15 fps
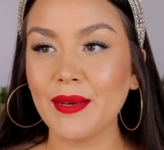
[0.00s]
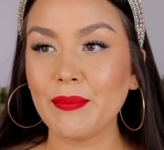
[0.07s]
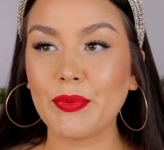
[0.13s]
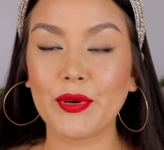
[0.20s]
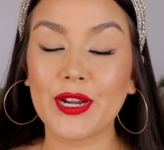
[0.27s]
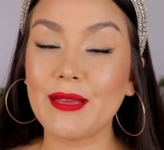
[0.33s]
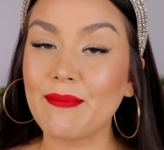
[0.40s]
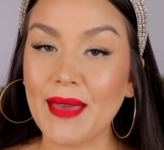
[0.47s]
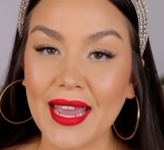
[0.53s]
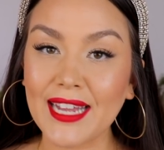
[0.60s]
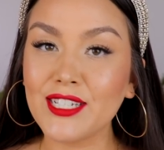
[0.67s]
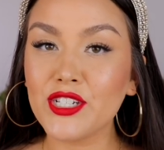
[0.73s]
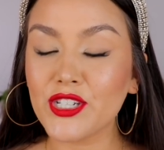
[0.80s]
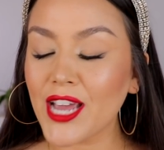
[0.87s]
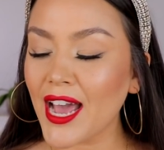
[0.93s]

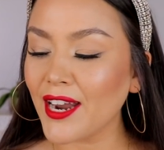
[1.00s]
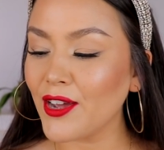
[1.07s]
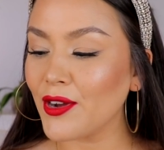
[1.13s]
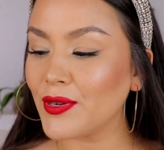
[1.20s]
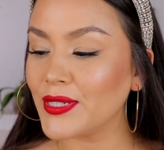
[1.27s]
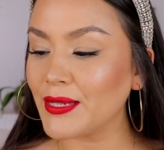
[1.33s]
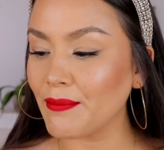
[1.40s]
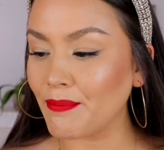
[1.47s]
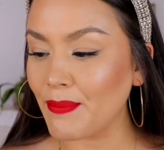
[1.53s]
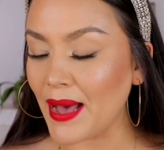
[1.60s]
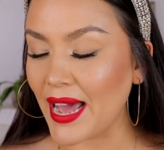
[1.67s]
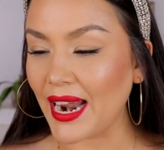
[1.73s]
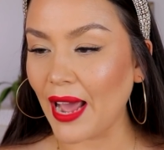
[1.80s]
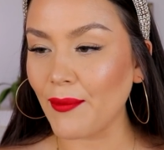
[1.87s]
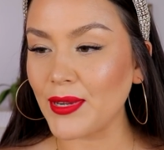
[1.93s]
pre-made shadows,
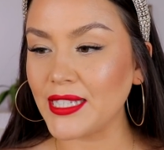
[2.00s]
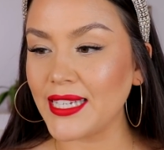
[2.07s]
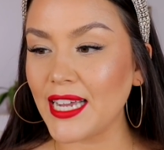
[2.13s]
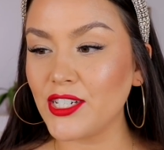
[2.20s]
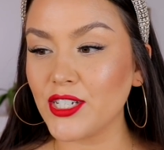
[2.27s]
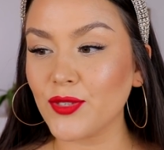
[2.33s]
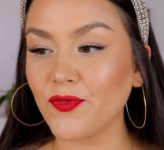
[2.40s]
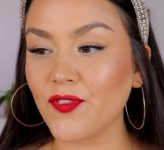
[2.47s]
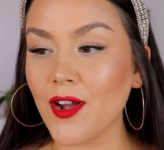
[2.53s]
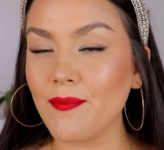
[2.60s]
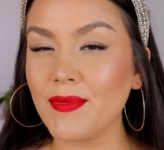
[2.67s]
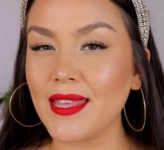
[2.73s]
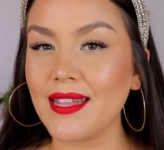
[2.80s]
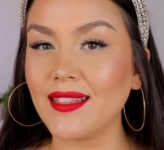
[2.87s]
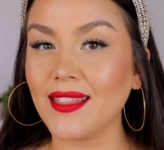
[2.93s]
but I would say just
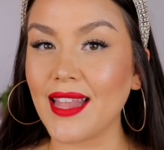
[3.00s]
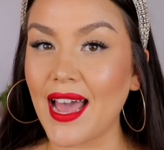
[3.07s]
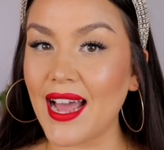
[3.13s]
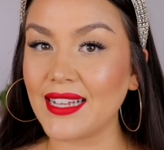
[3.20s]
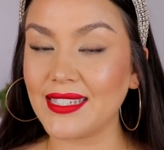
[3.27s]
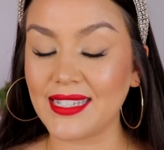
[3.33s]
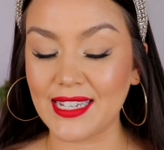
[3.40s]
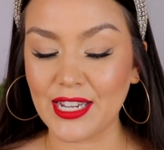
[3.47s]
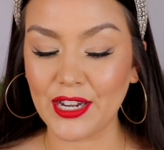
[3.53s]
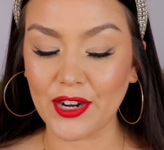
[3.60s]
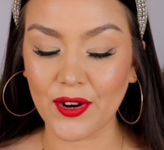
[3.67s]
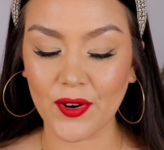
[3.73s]
from the last year,